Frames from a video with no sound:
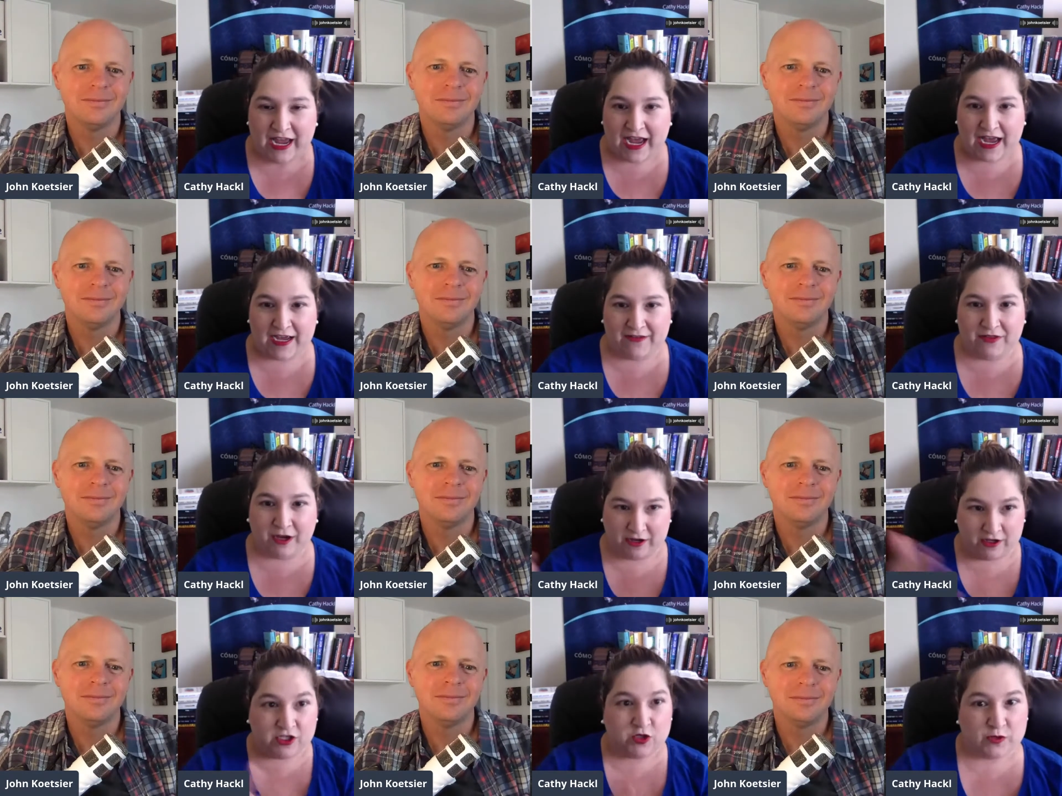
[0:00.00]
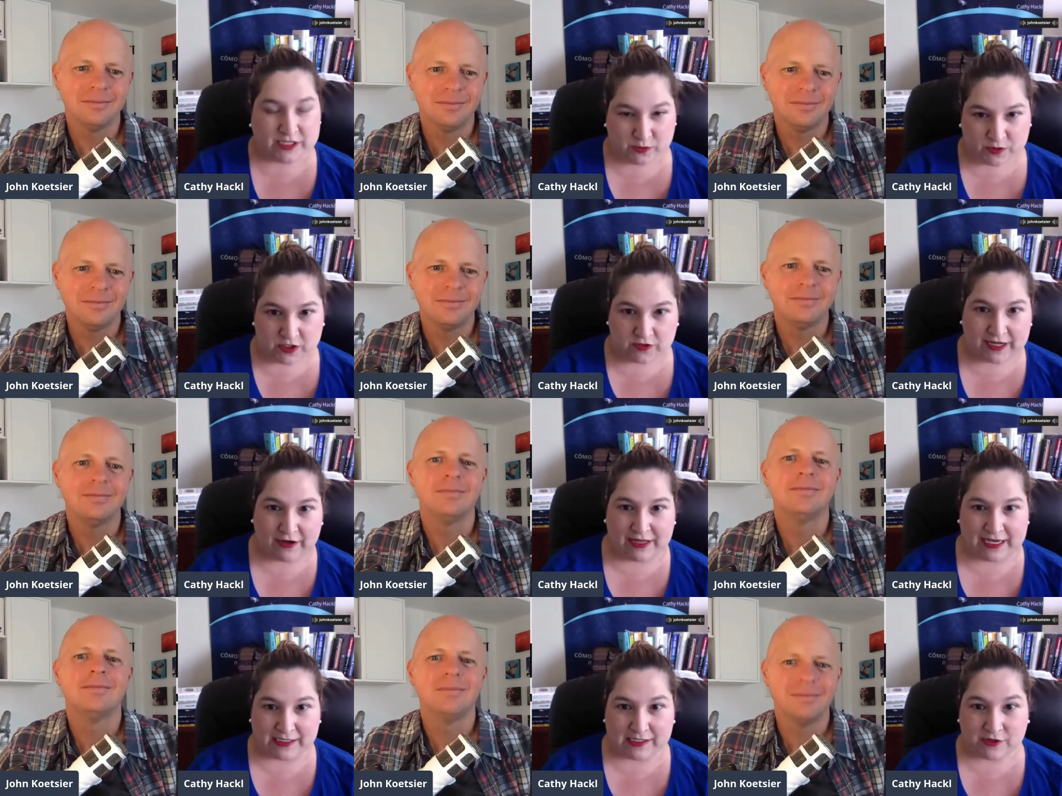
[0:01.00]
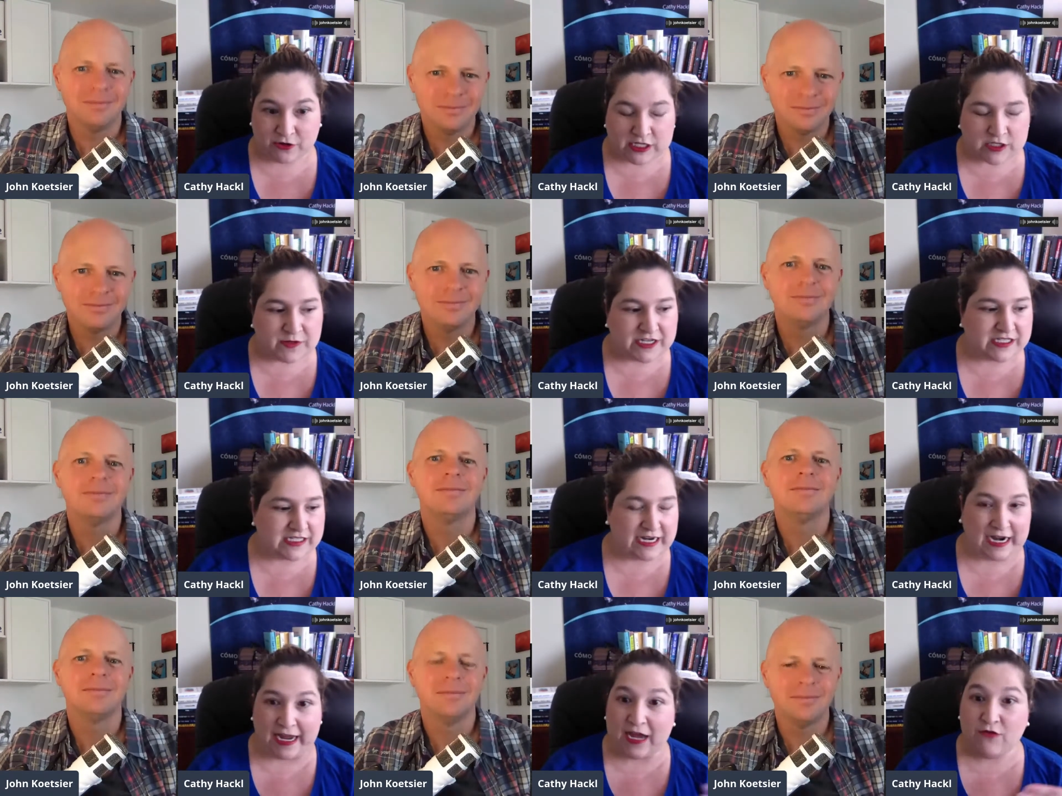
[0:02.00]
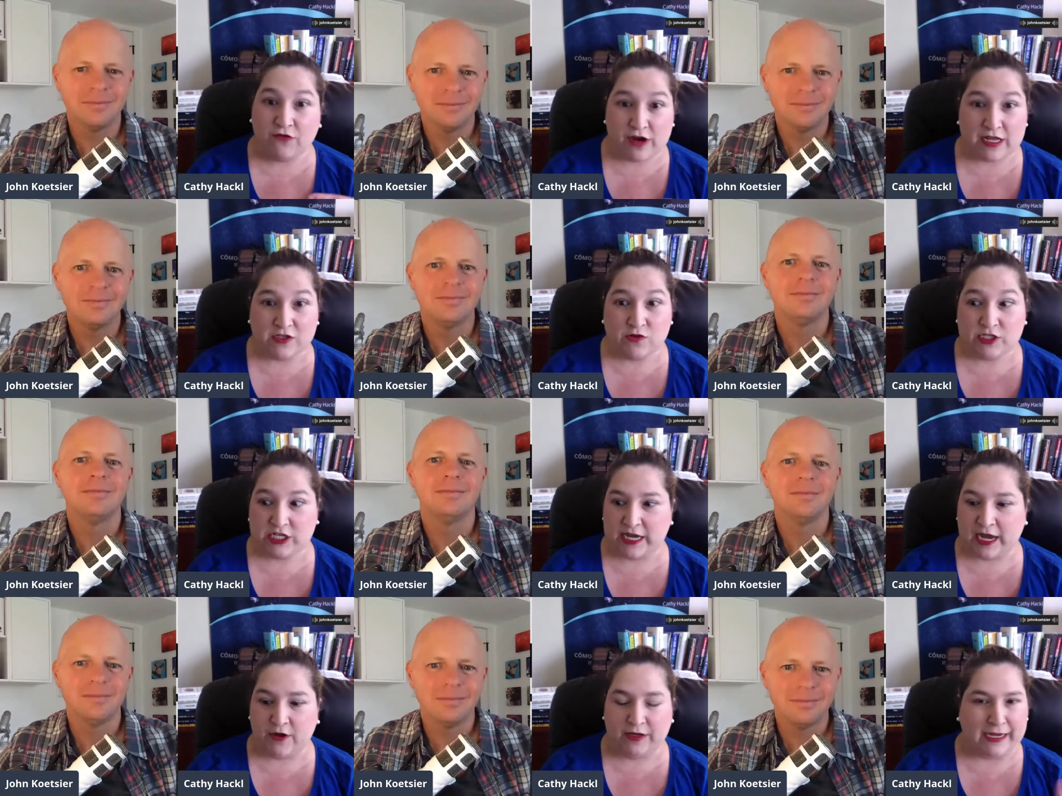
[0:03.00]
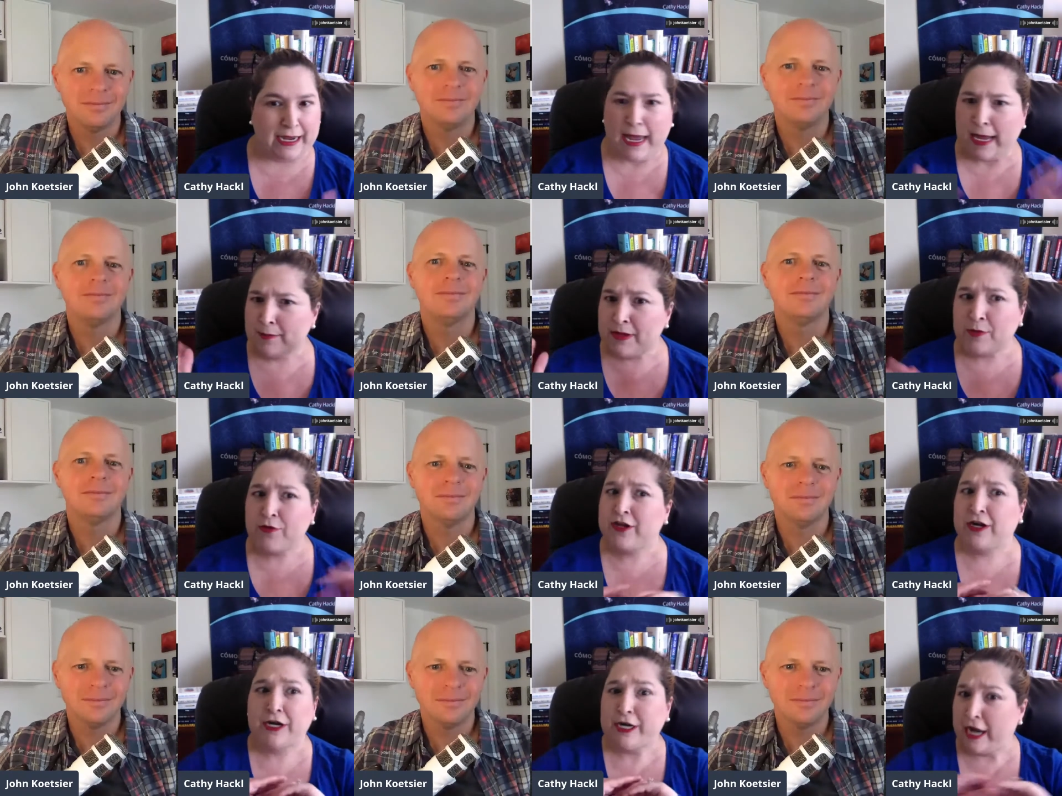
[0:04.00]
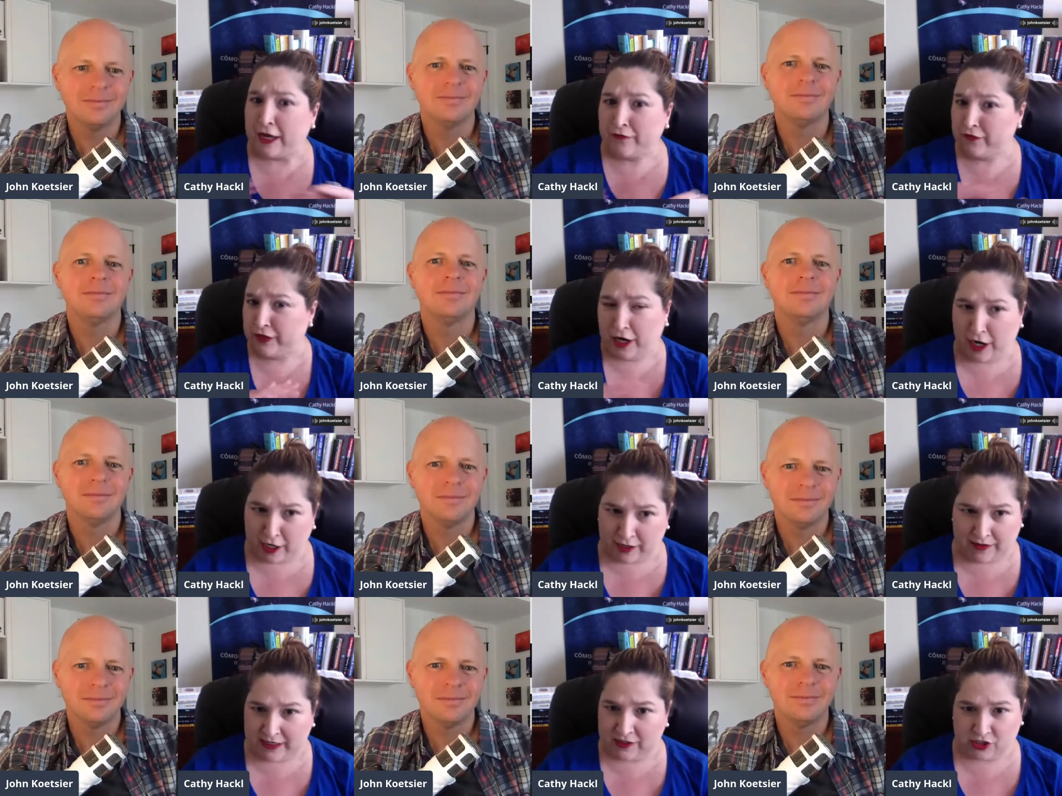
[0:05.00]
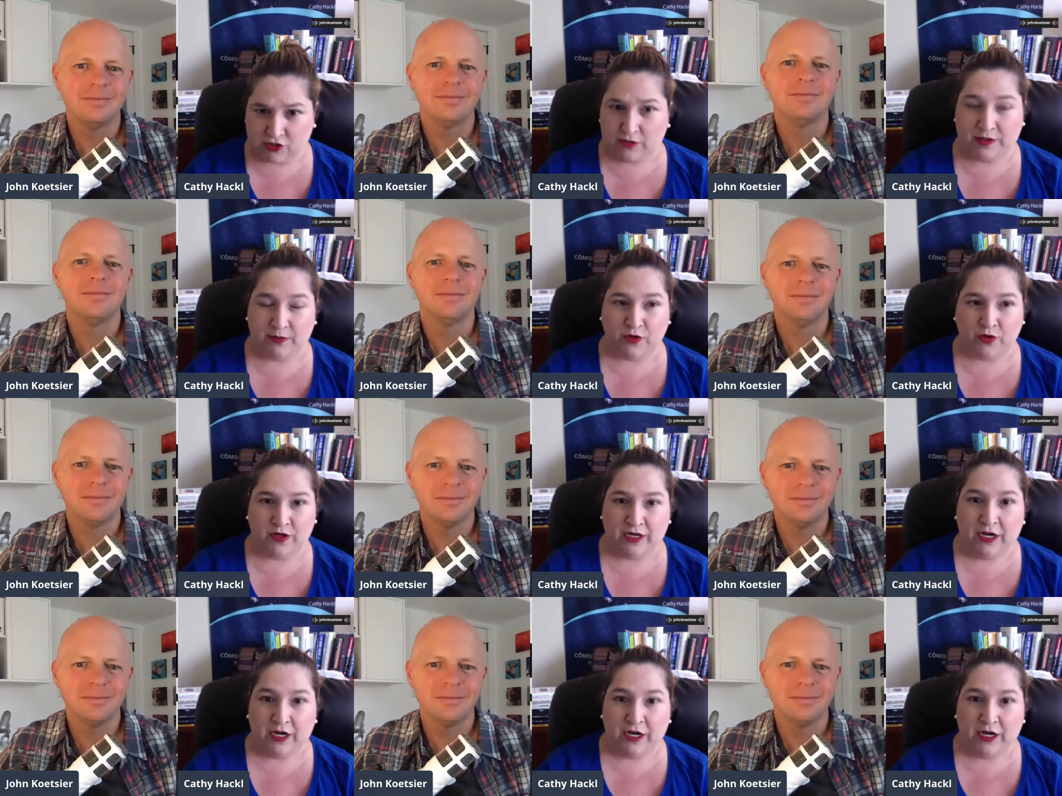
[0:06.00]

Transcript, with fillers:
Speaker 1: Uh, Oculus Quest was sold out last Christmas, and I had friends reaching out, like people that are not VR industry people,